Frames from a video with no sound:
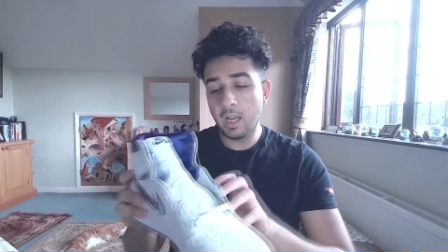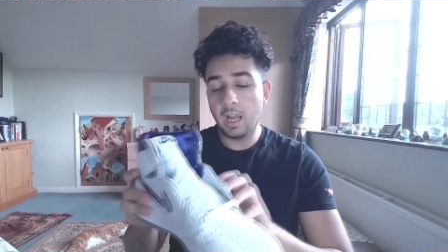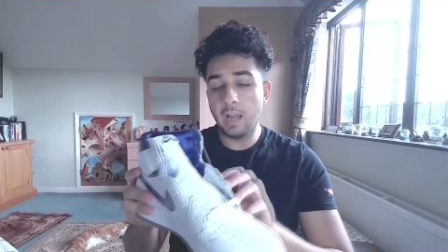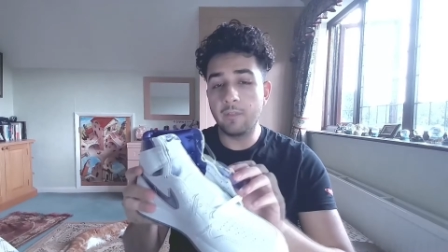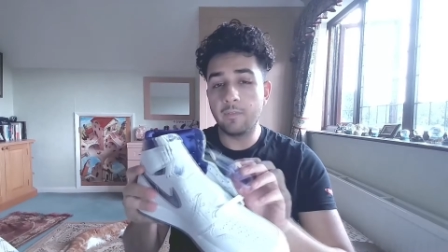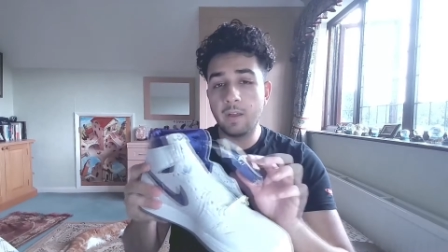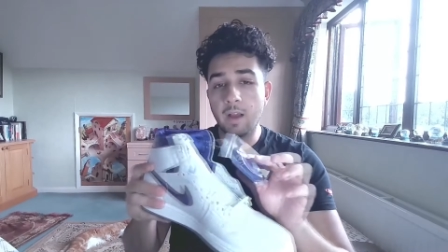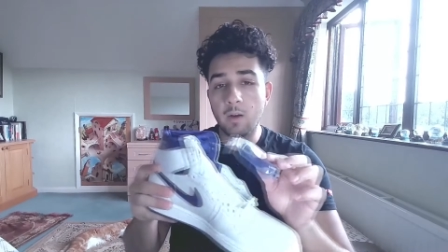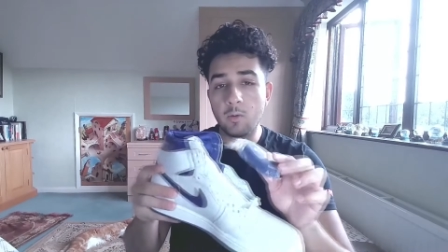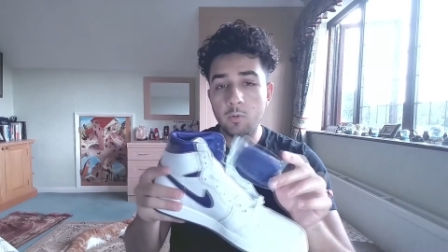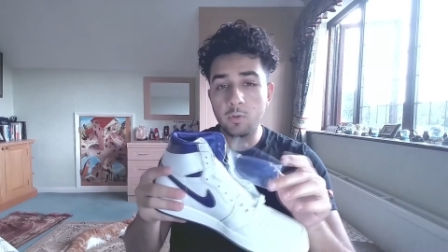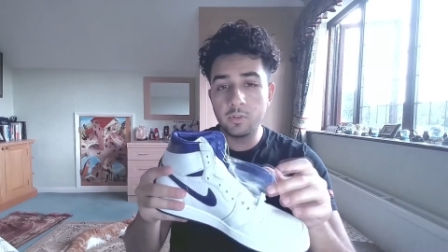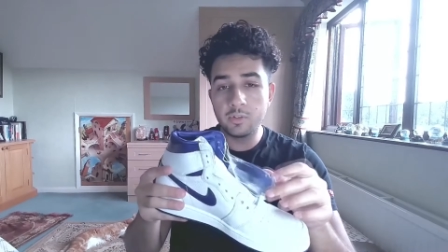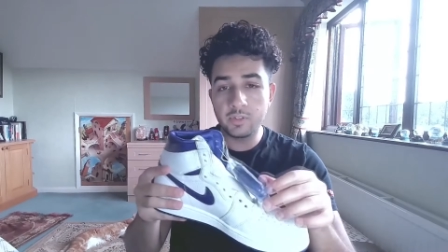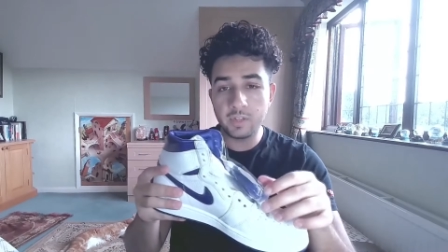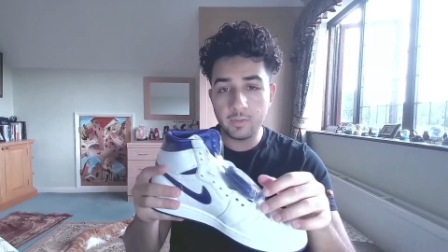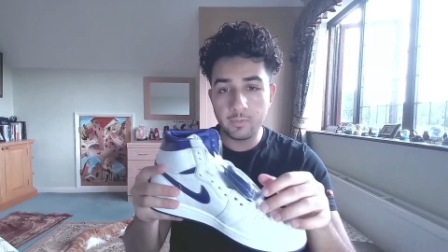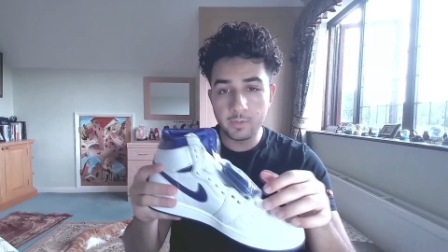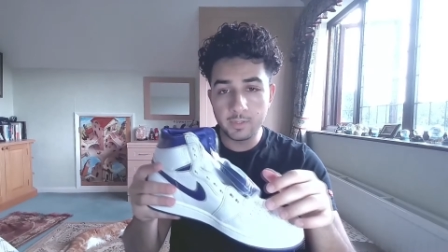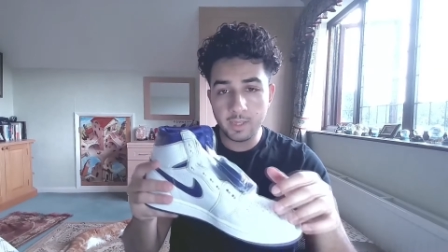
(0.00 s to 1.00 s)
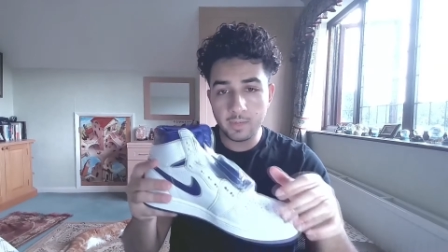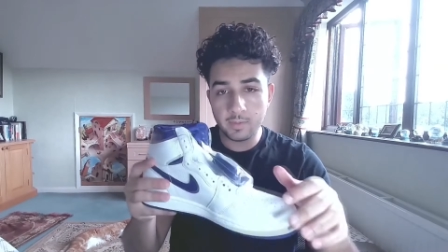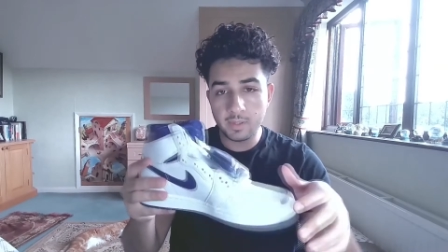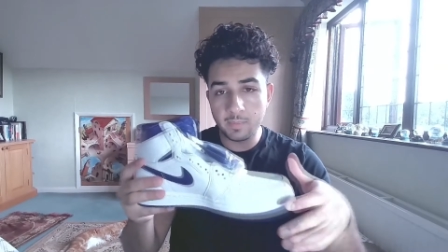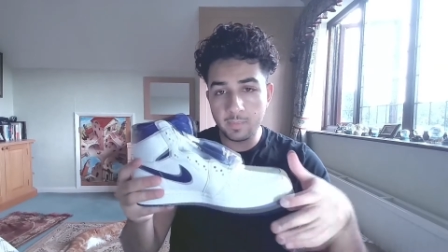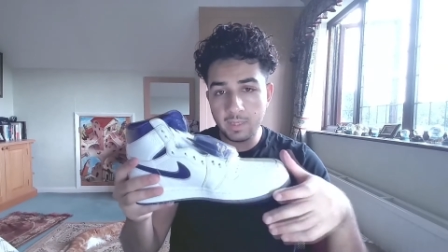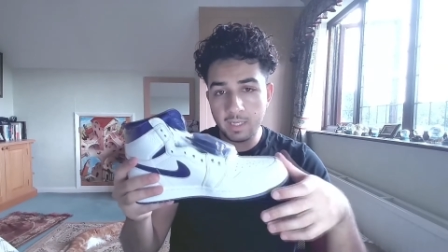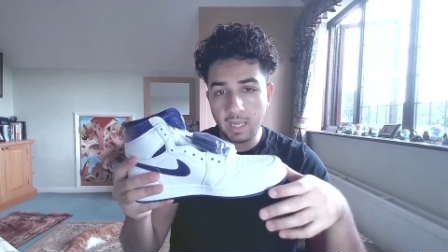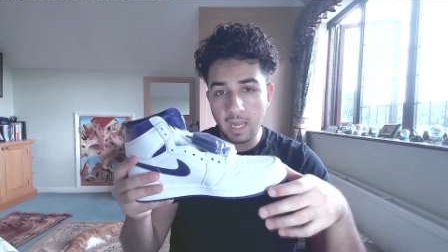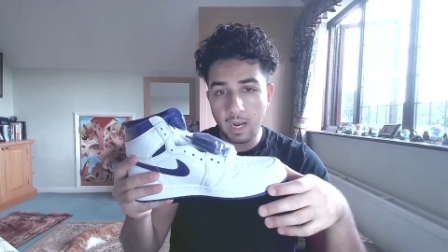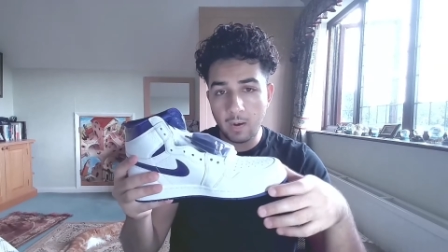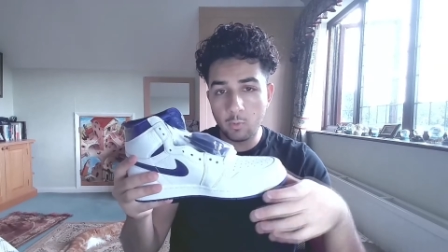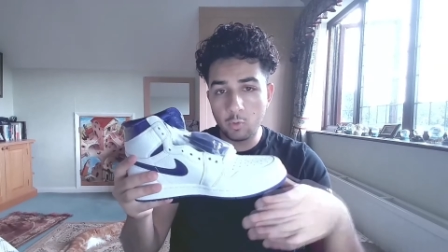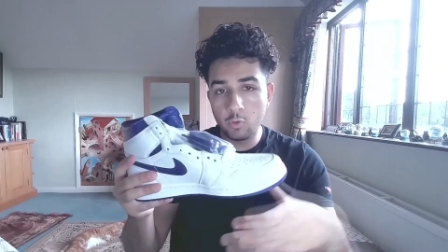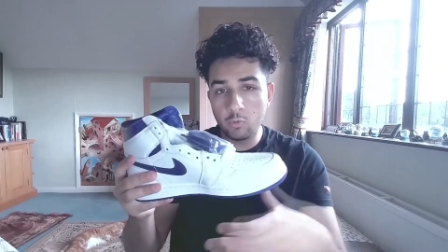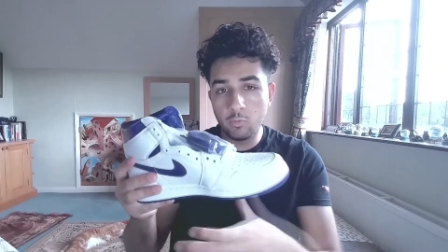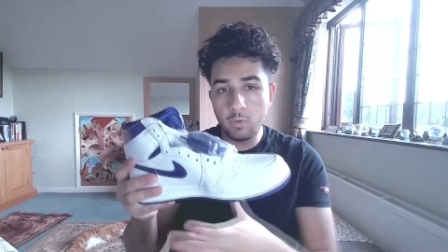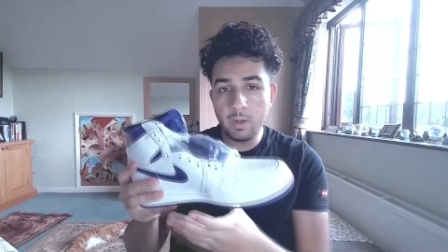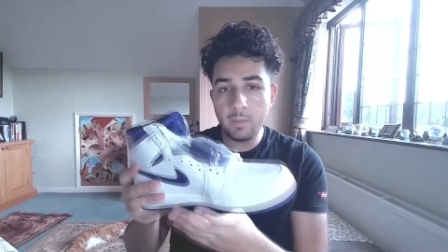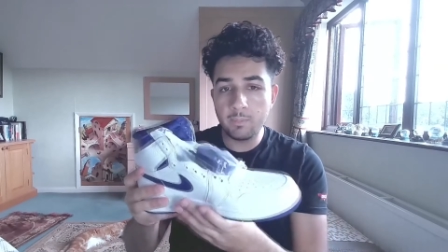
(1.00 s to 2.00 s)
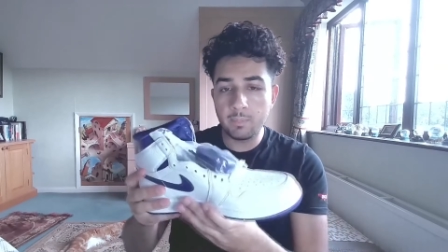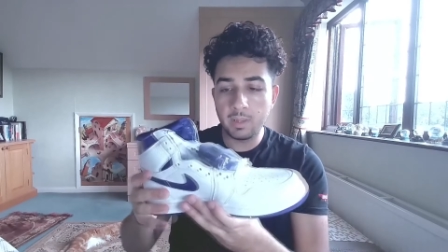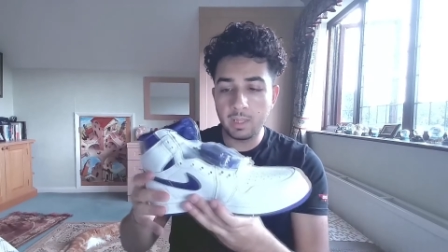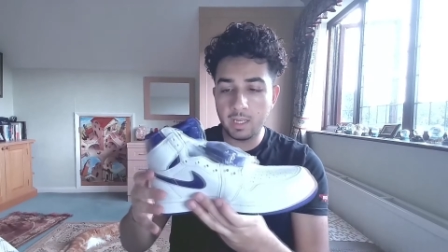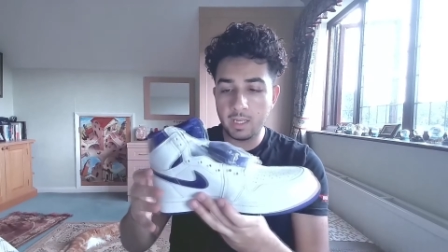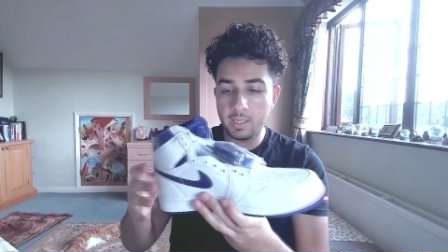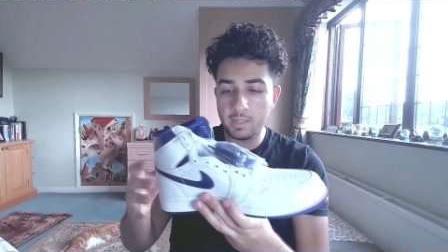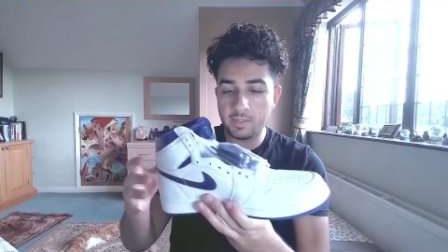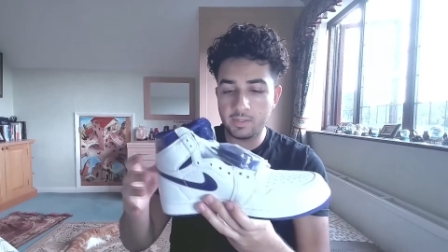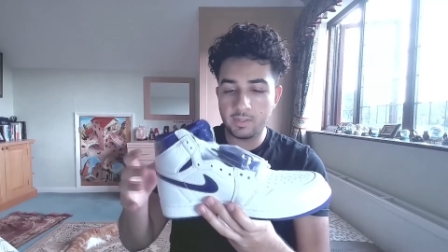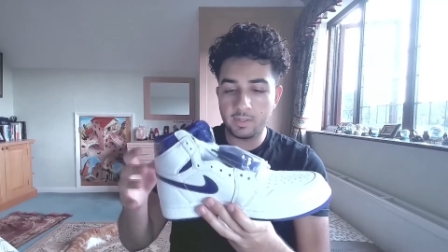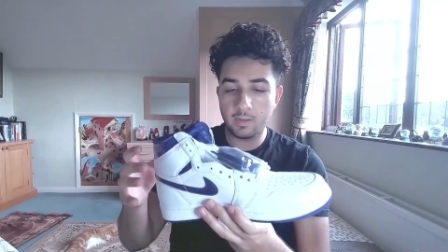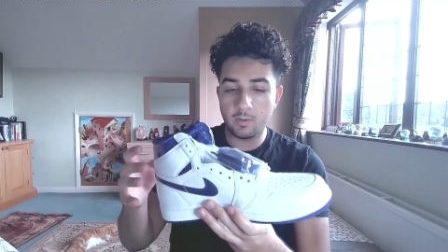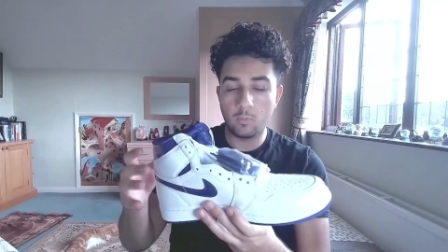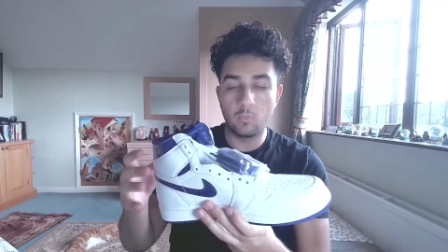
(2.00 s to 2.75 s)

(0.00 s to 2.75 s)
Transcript: if it was up to me, I would replace